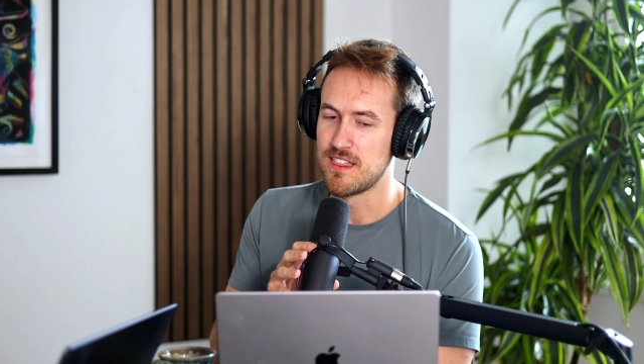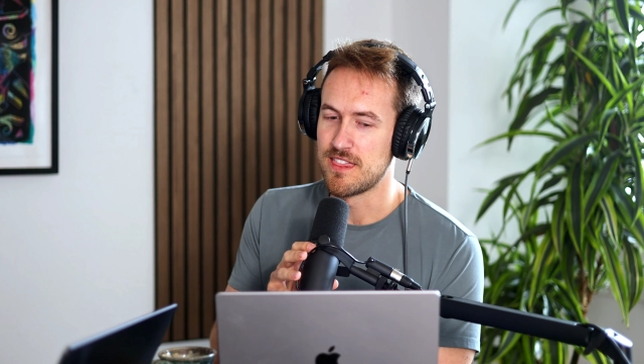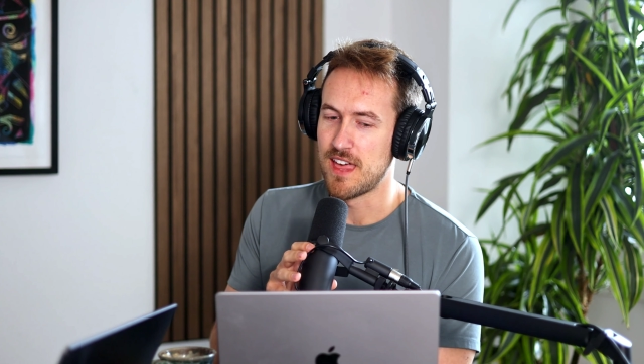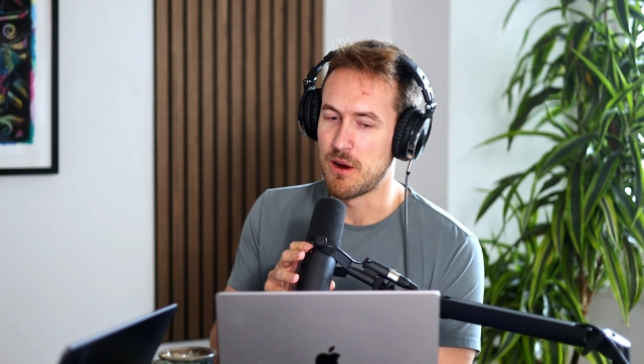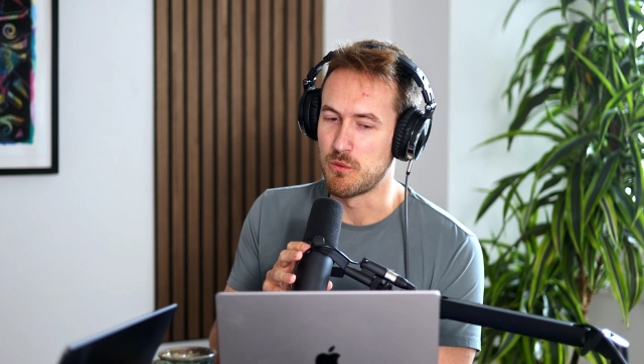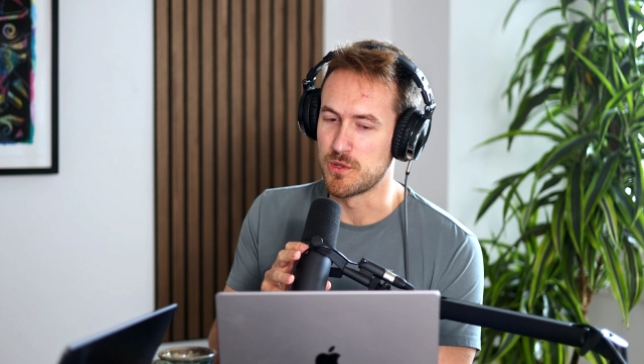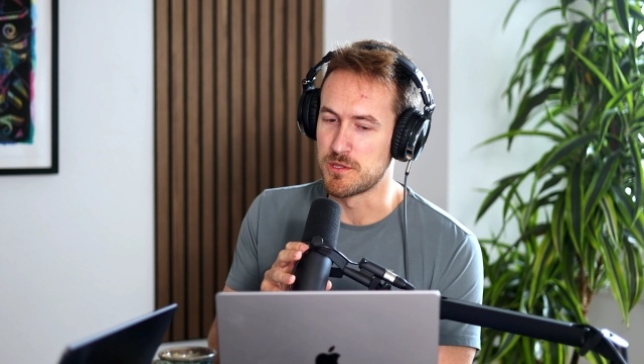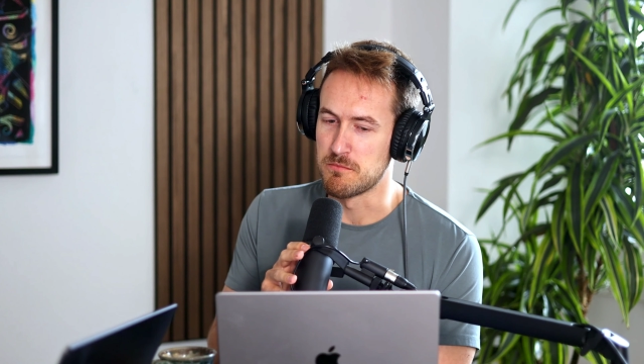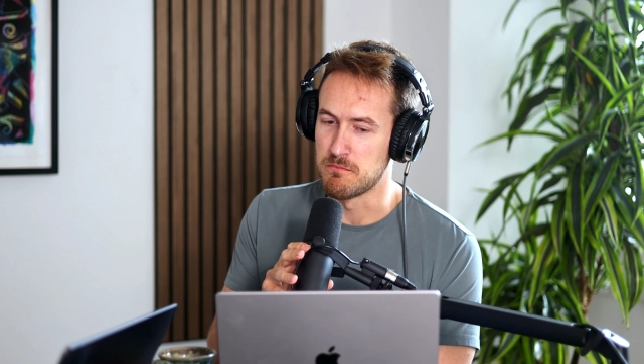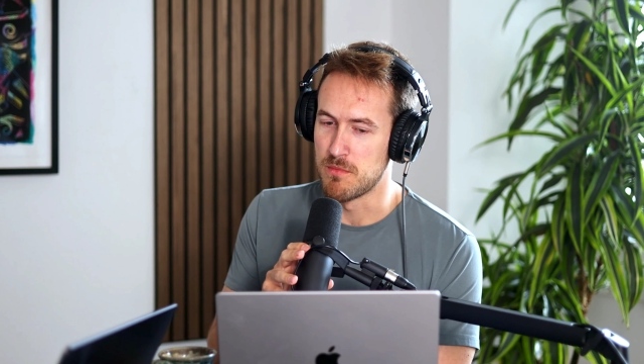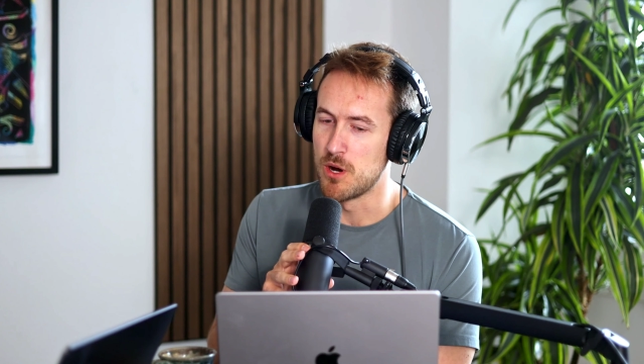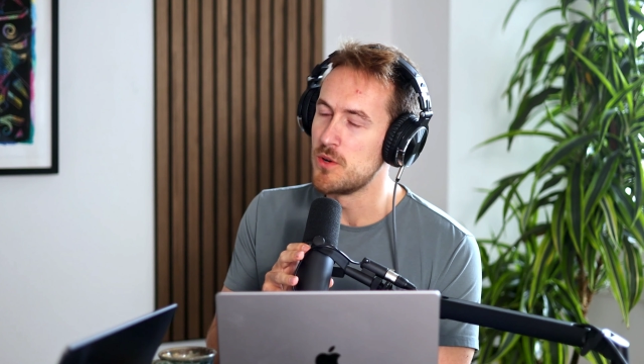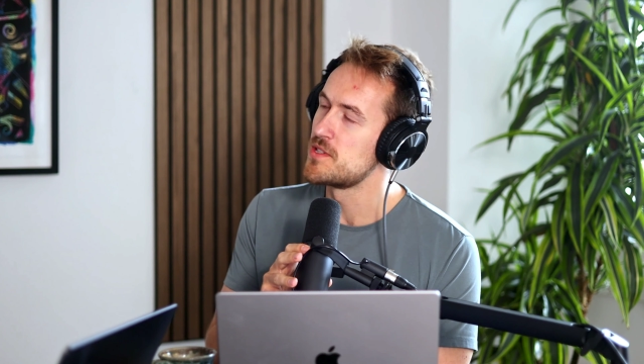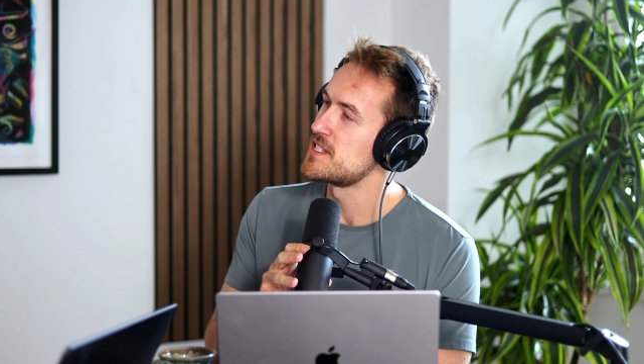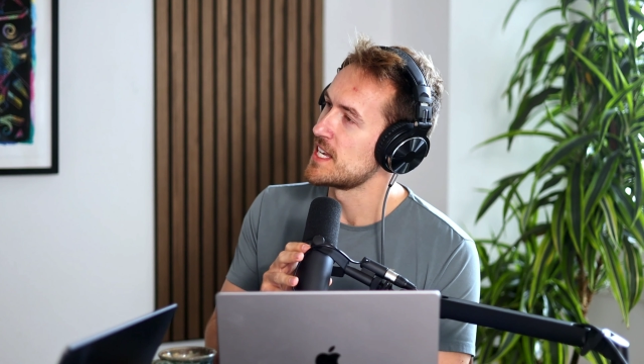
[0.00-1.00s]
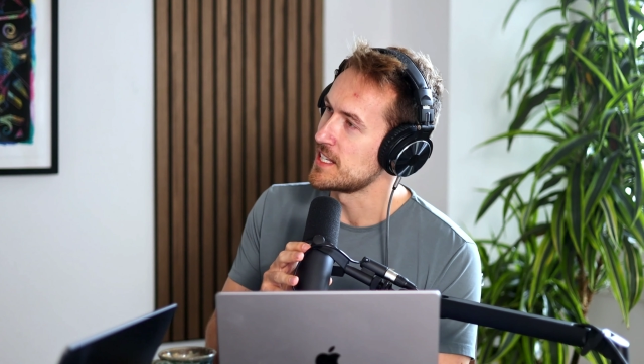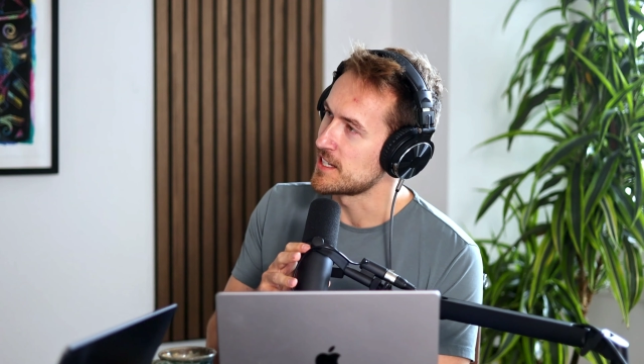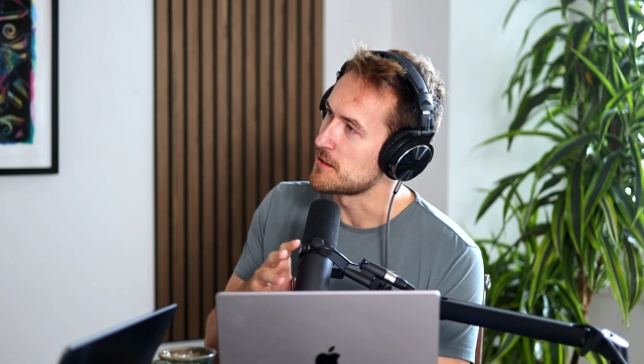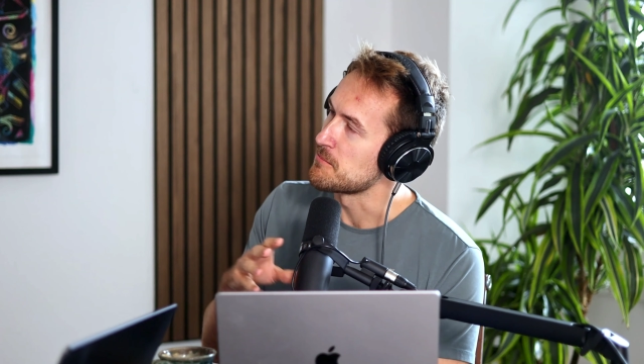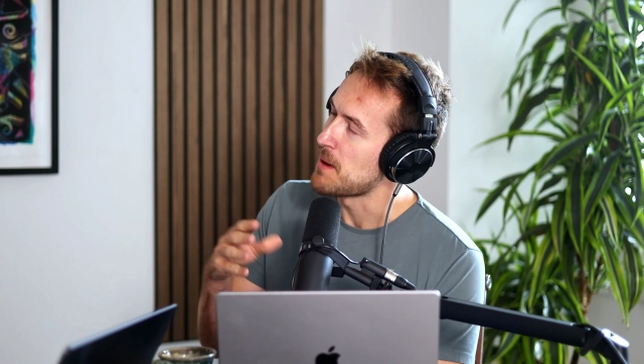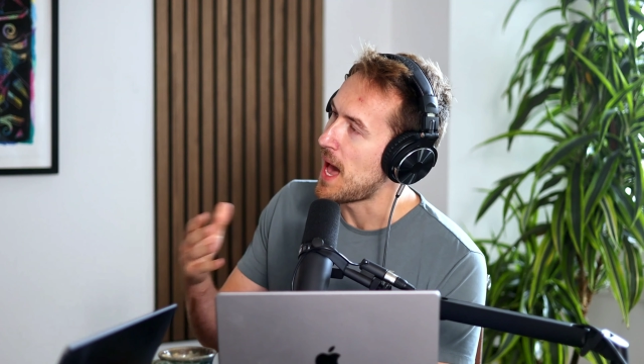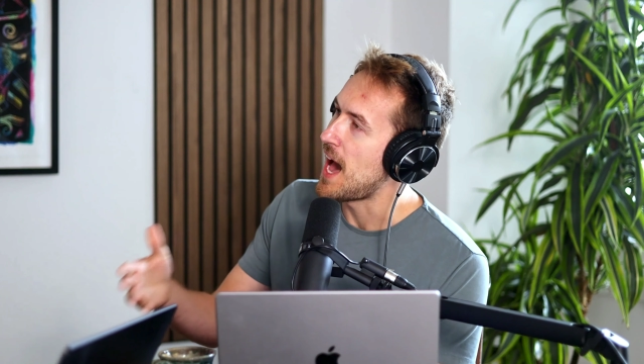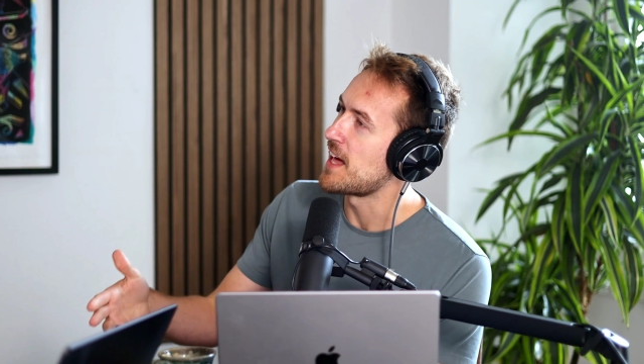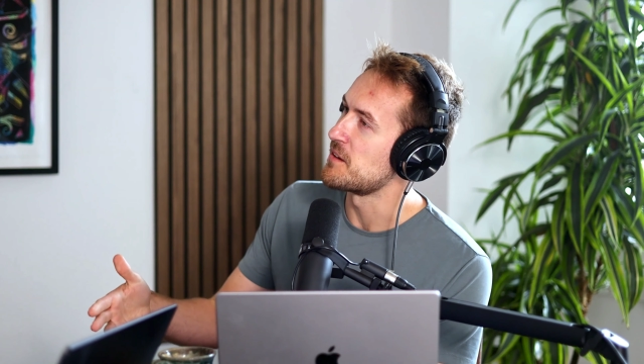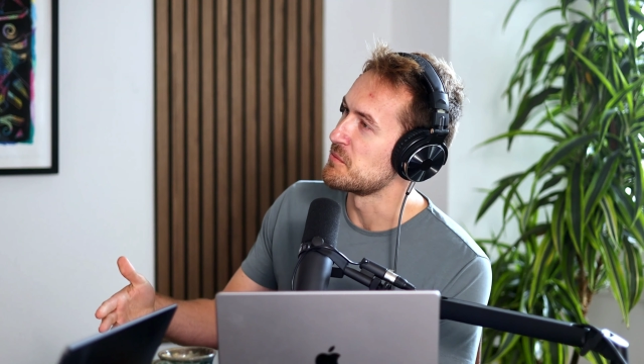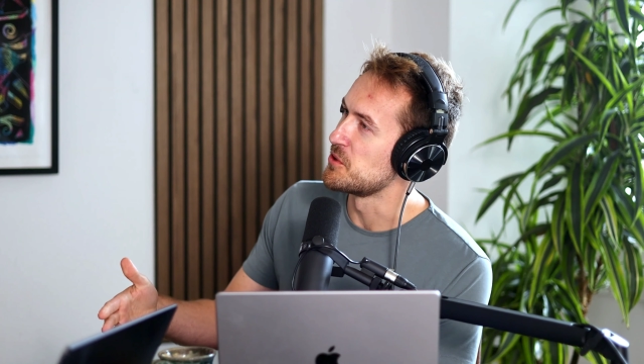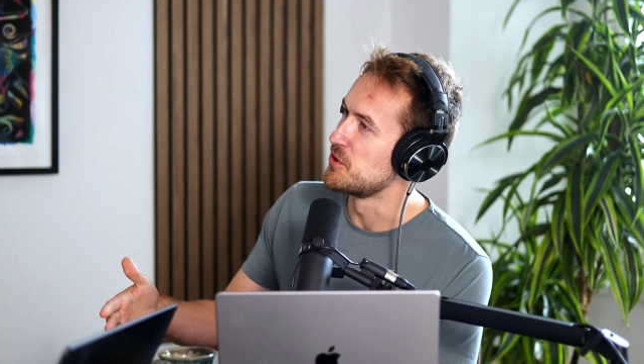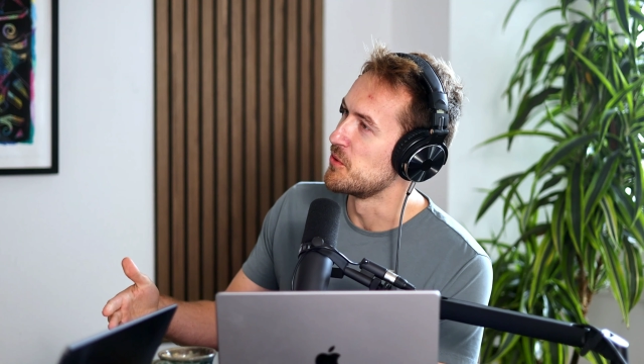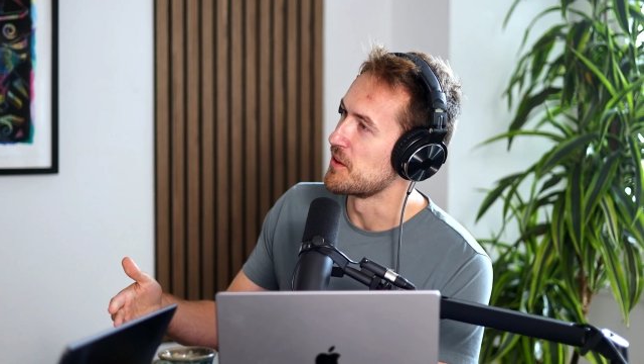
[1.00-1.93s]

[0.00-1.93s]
that was most incompatible